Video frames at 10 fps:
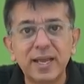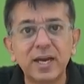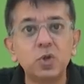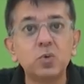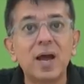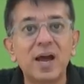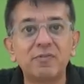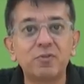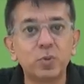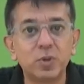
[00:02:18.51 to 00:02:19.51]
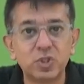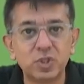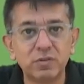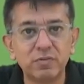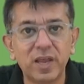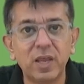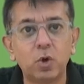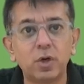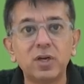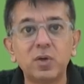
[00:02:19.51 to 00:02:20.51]
that you have to achieve in
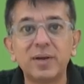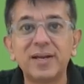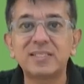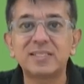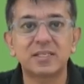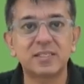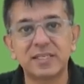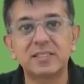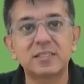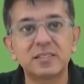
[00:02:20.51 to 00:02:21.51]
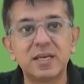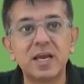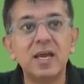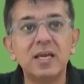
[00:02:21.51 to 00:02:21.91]
order to get success.